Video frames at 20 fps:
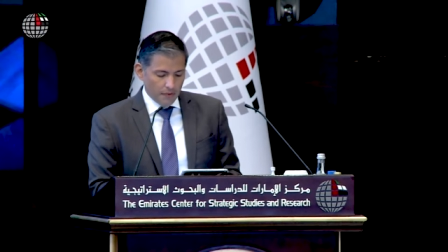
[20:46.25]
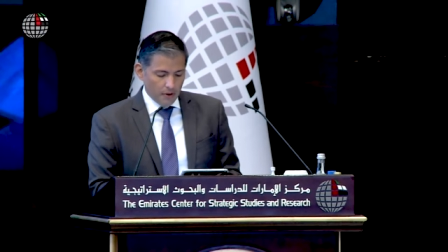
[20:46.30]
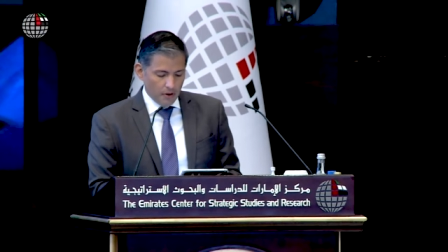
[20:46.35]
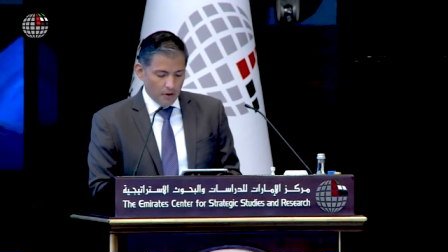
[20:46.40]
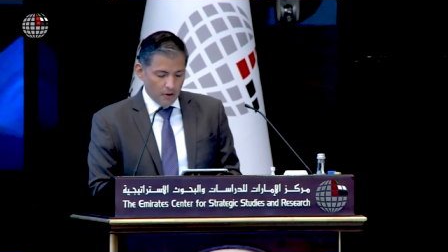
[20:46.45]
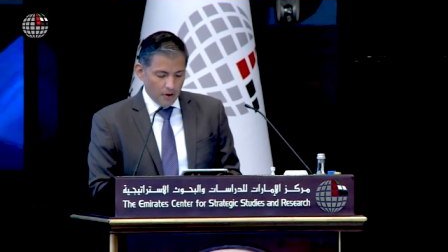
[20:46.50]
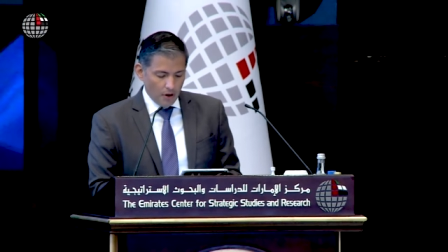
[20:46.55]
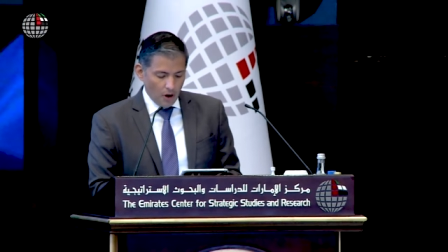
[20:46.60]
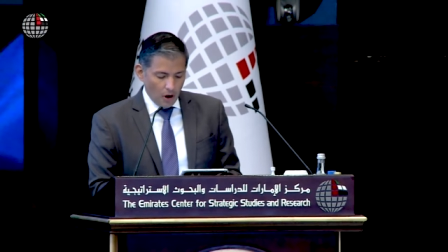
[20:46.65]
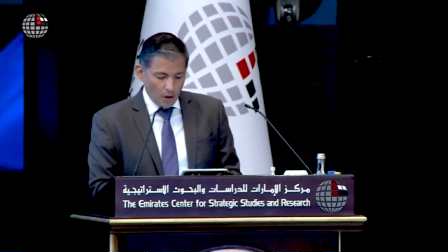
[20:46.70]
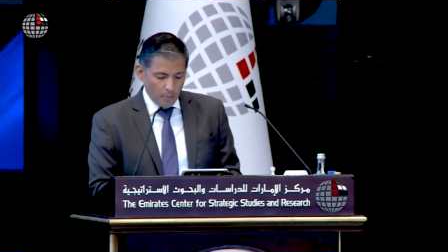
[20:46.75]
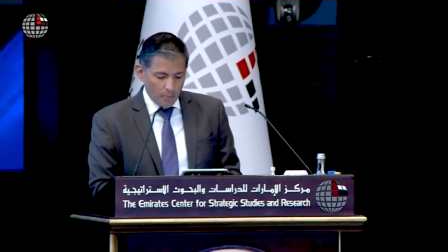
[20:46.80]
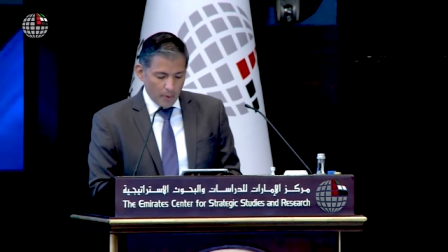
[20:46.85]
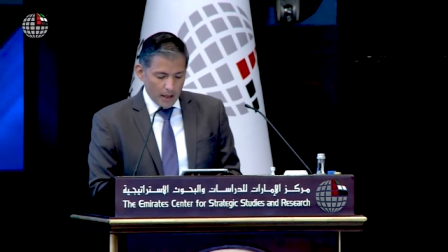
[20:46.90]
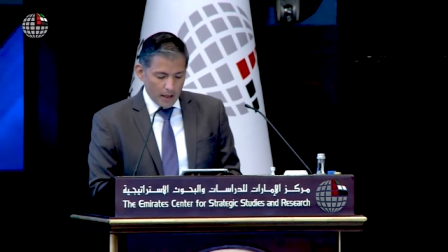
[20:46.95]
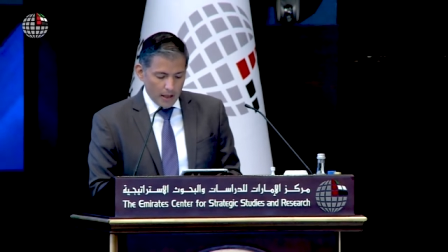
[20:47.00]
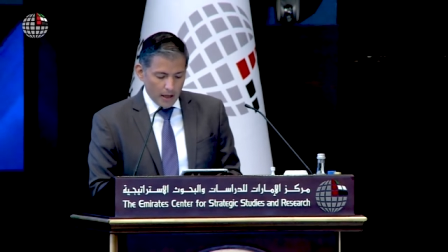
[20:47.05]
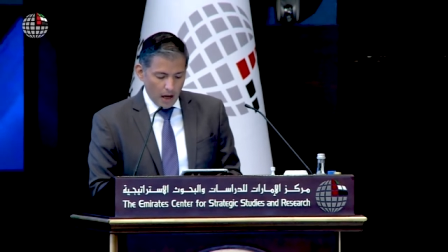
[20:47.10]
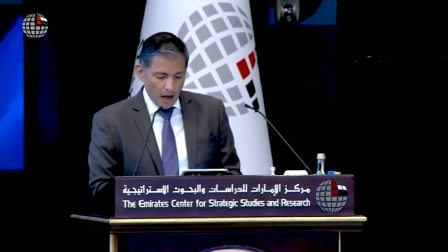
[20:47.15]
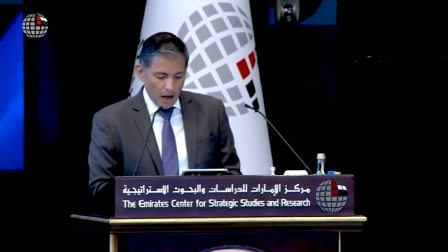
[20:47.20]
on
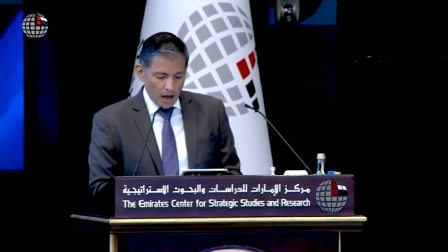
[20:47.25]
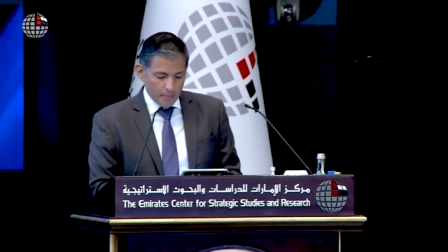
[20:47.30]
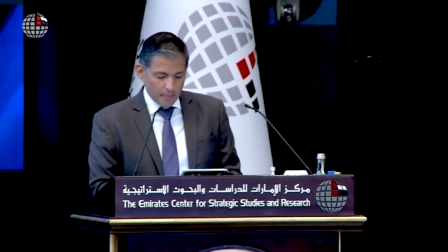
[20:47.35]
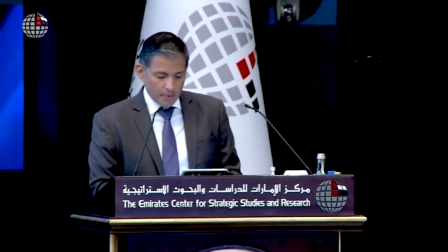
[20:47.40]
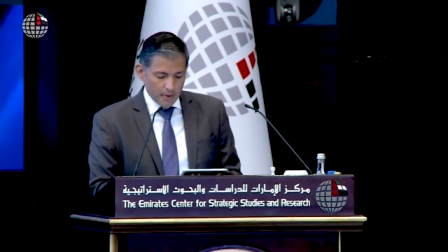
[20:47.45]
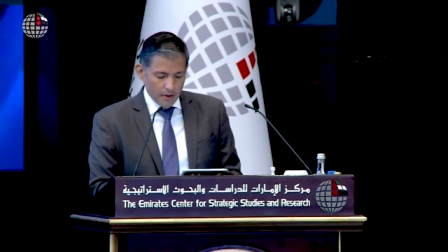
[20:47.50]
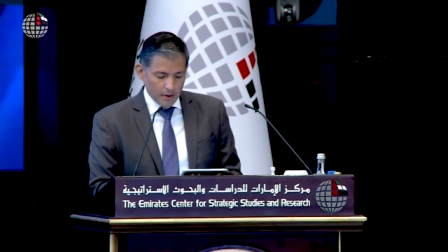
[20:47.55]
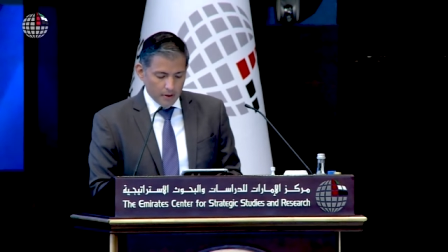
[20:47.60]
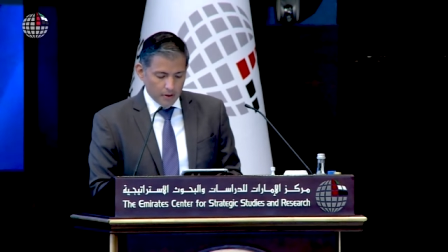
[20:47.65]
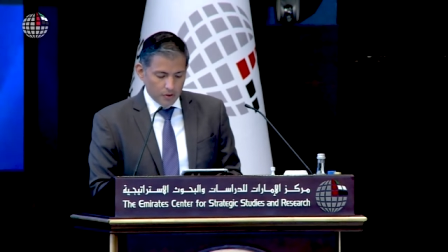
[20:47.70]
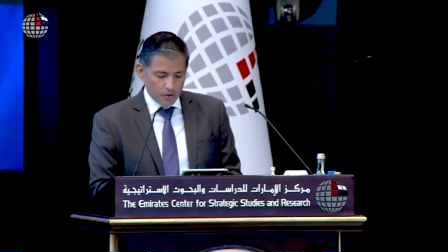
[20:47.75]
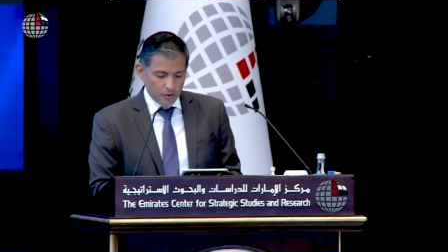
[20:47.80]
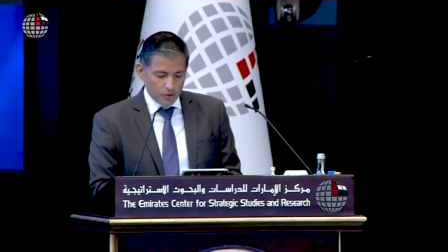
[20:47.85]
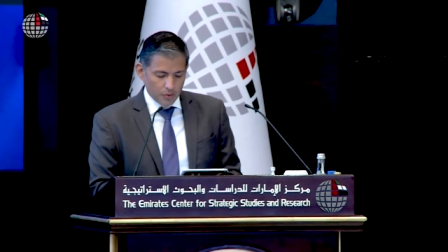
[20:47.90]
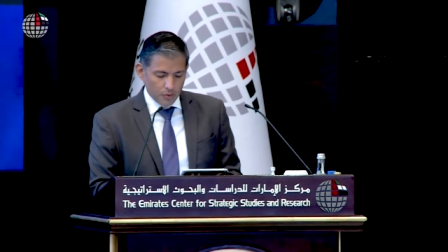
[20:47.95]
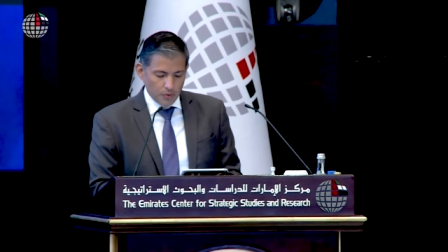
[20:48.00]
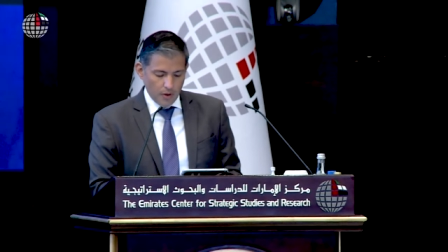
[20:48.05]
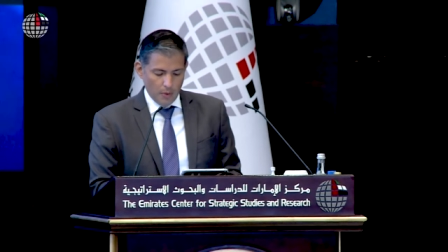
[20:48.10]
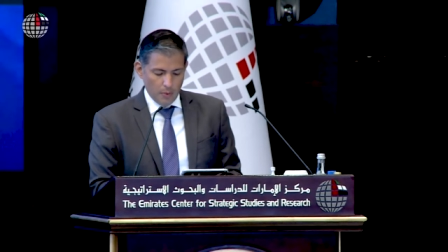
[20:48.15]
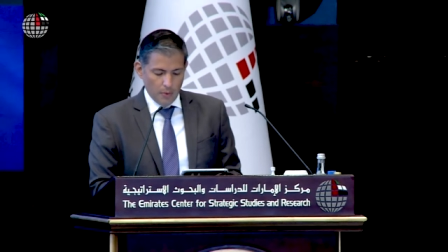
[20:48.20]
opening up
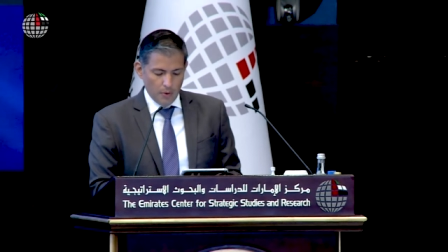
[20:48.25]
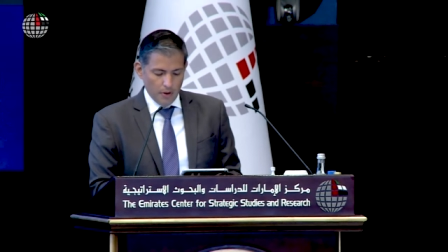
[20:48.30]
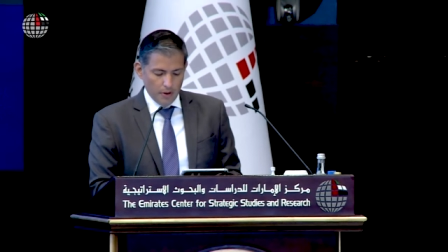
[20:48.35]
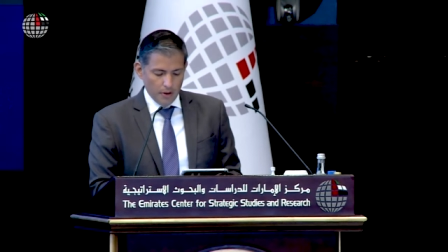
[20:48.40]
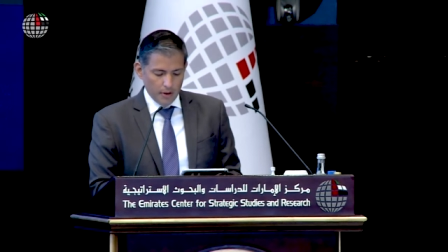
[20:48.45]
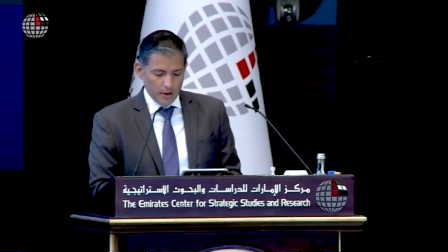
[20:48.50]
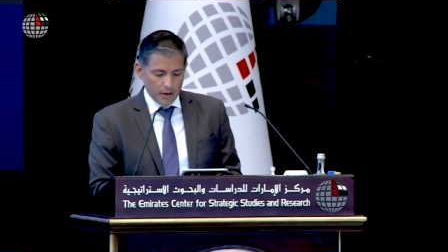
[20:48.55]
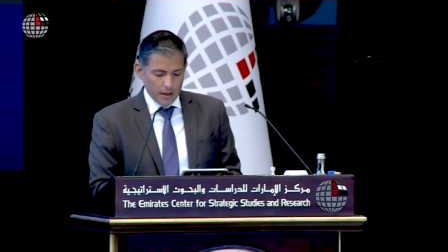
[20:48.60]
to the world,